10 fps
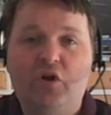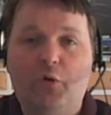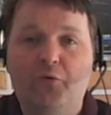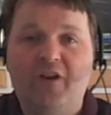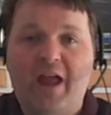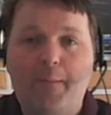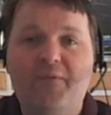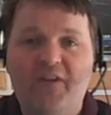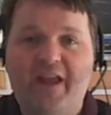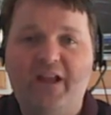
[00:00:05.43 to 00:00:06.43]
recovery,
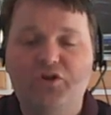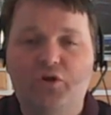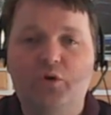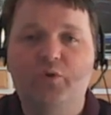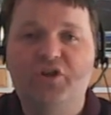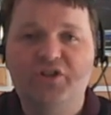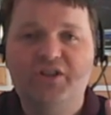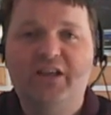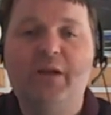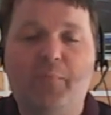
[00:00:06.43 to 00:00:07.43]
MVHR, which is
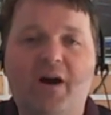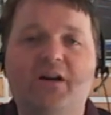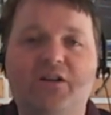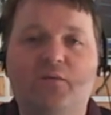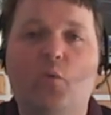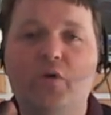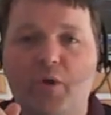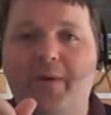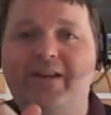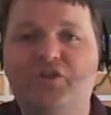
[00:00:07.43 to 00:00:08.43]
a key part of one of
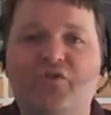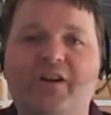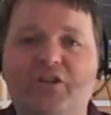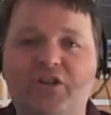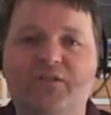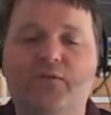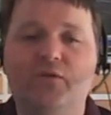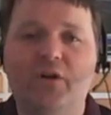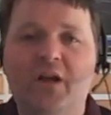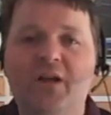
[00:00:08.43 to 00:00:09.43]
the main strategies
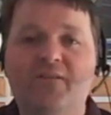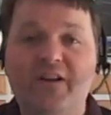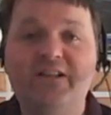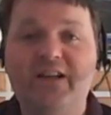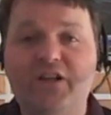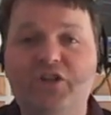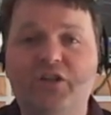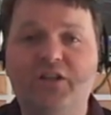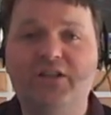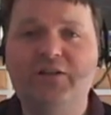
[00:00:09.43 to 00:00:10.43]
for
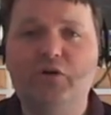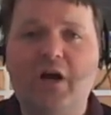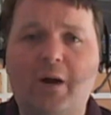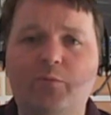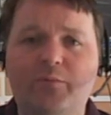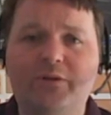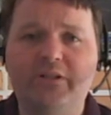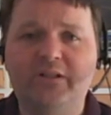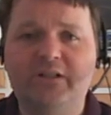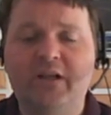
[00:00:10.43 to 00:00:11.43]
ventilation in zero carbon
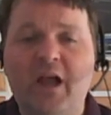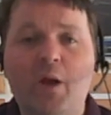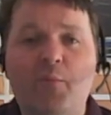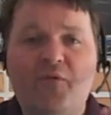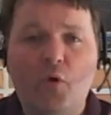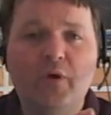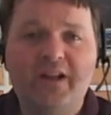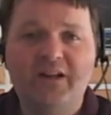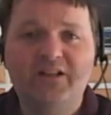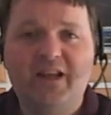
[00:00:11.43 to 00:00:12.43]
buildings. Before we
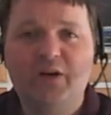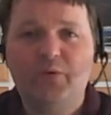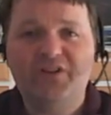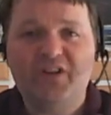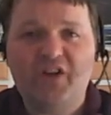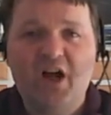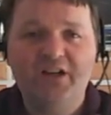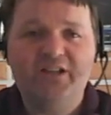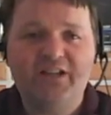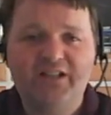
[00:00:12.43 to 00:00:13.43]
get into that, I want to set the
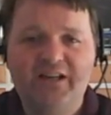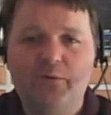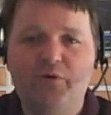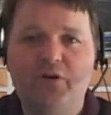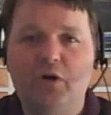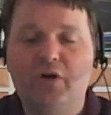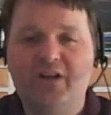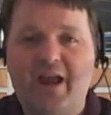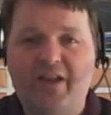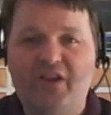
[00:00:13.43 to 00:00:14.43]
context a little bit and look
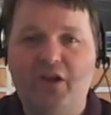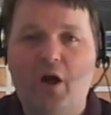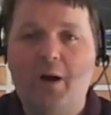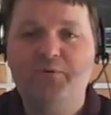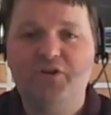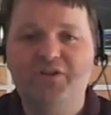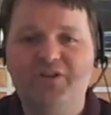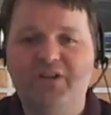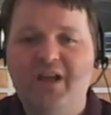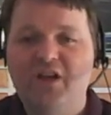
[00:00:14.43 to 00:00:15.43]
at the
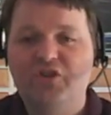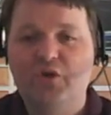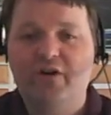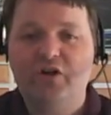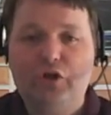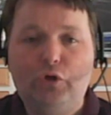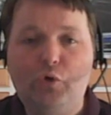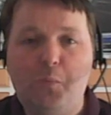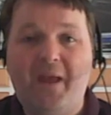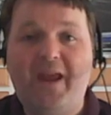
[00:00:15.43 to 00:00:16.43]
options. So there are
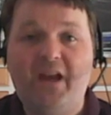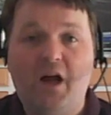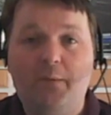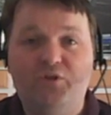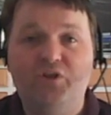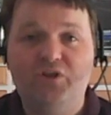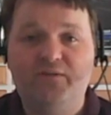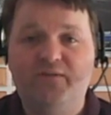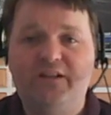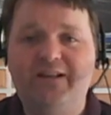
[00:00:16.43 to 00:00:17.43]
two main options
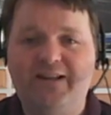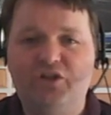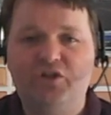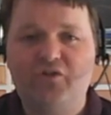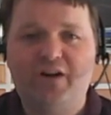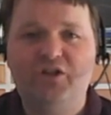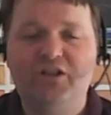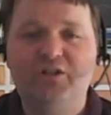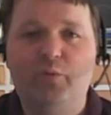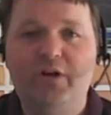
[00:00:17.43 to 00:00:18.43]
for ventilation
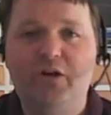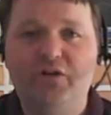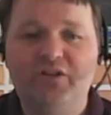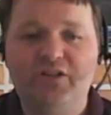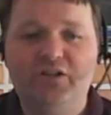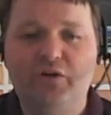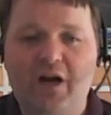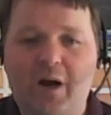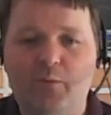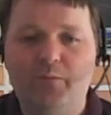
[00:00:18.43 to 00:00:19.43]
strategies when it looks at zero
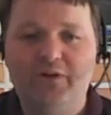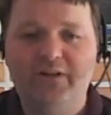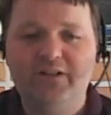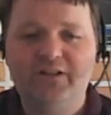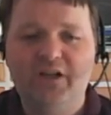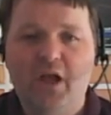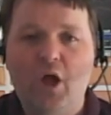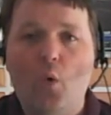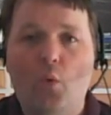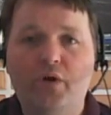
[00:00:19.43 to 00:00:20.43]
carbon buildings.
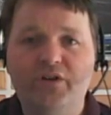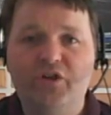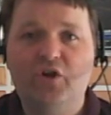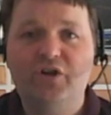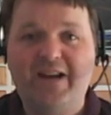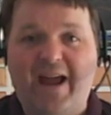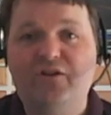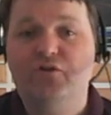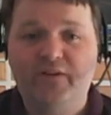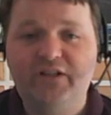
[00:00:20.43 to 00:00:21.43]
One is called
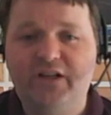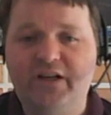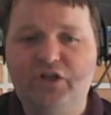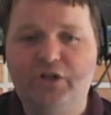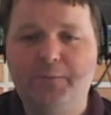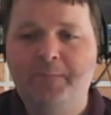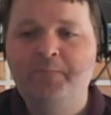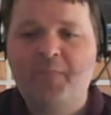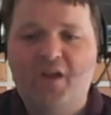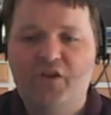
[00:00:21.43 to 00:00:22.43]
natural ventilation,
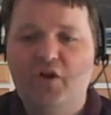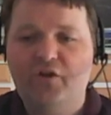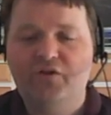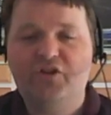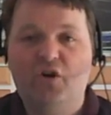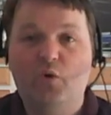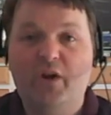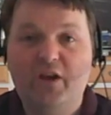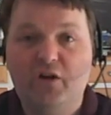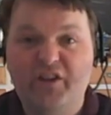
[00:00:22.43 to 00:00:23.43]
and the other is called
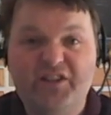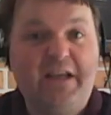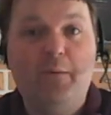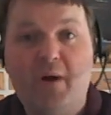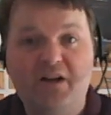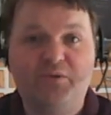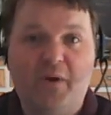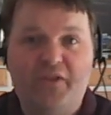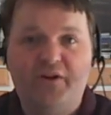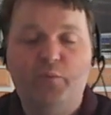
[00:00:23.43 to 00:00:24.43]
what I call the seal box
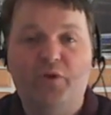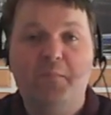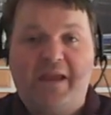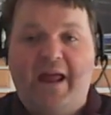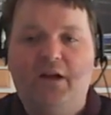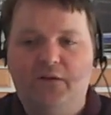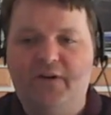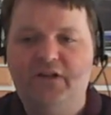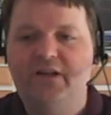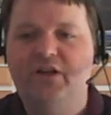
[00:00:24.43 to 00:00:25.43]
method with mechanical
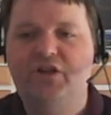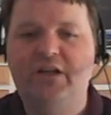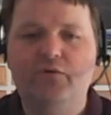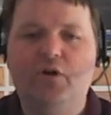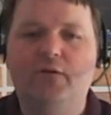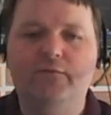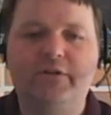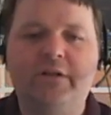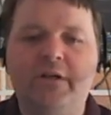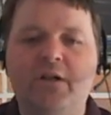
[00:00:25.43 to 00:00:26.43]
ventilation heat
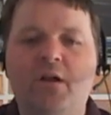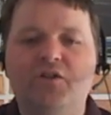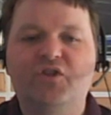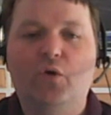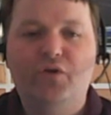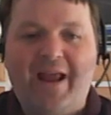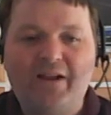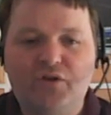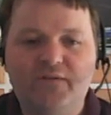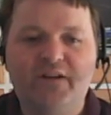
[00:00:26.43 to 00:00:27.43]
recovery. So
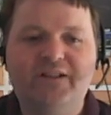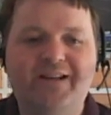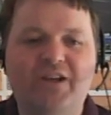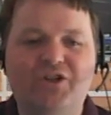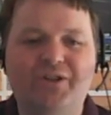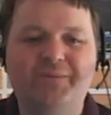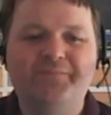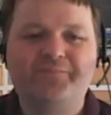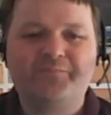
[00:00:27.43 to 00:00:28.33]
natural ventilation